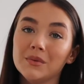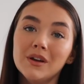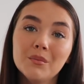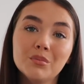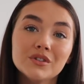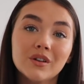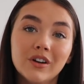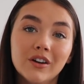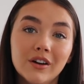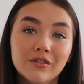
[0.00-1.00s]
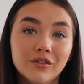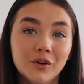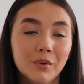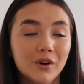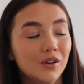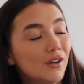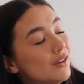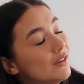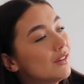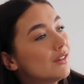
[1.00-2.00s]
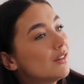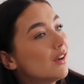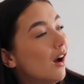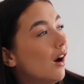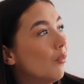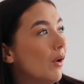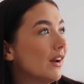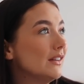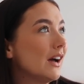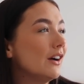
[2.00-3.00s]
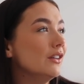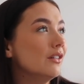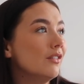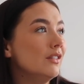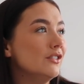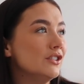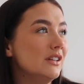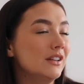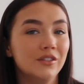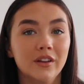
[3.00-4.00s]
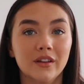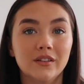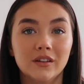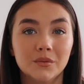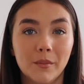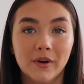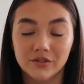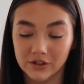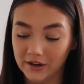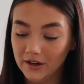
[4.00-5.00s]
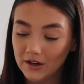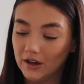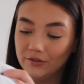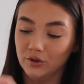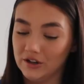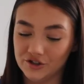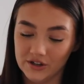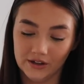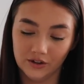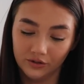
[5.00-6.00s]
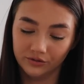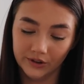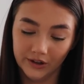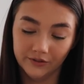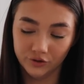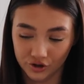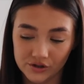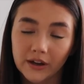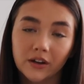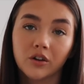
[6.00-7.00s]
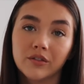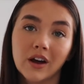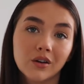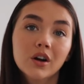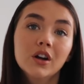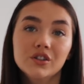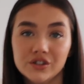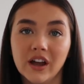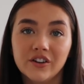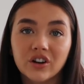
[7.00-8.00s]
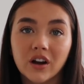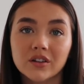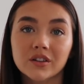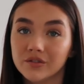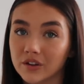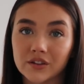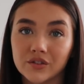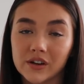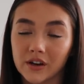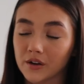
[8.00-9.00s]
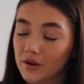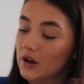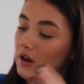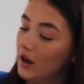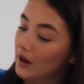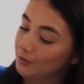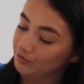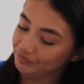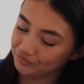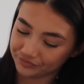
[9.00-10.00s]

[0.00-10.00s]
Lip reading: it me up, which I'm very grateful for because... When I tell you I've literally lived in this since my birthday, I've not actually taken it off really. I've just taken it off now to get dressed for this video. But